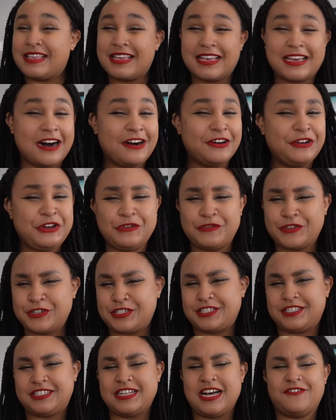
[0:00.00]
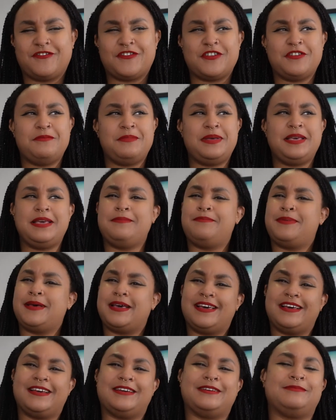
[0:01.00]
Colleen Hoover's just not for me,
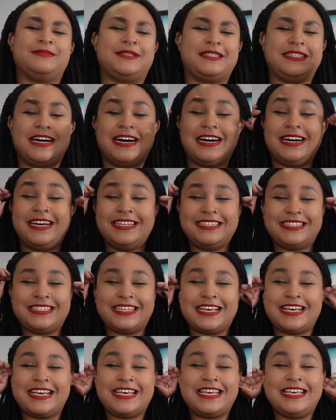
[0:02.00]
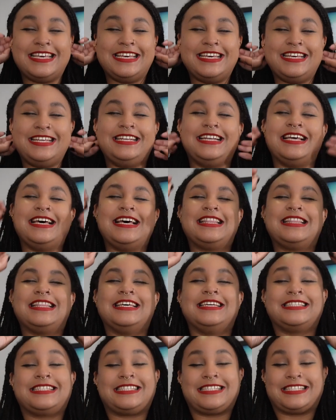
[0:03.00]
babes. Not in
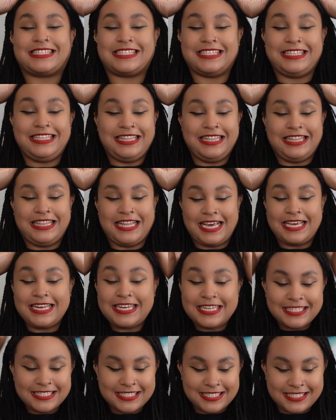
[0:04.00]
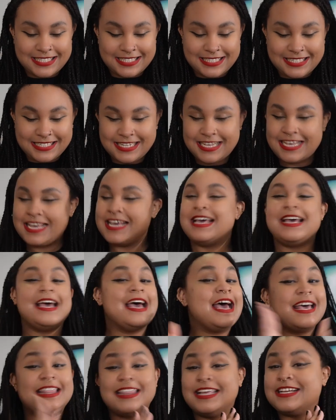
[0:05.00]
the slightest.
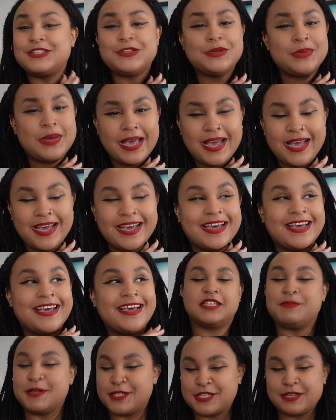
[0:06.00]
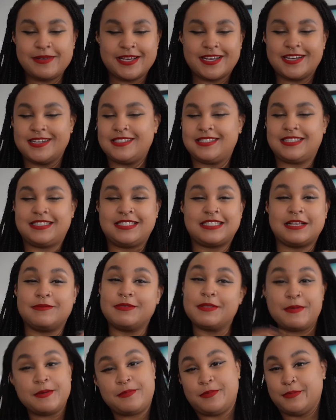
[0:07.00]
And that's okay. Especially because some
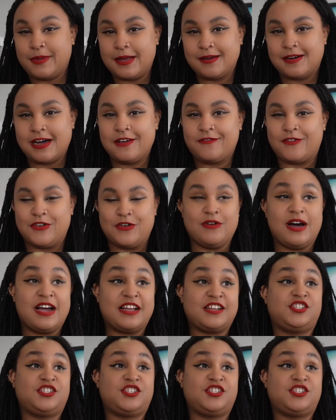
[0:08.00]
of the people in my life who I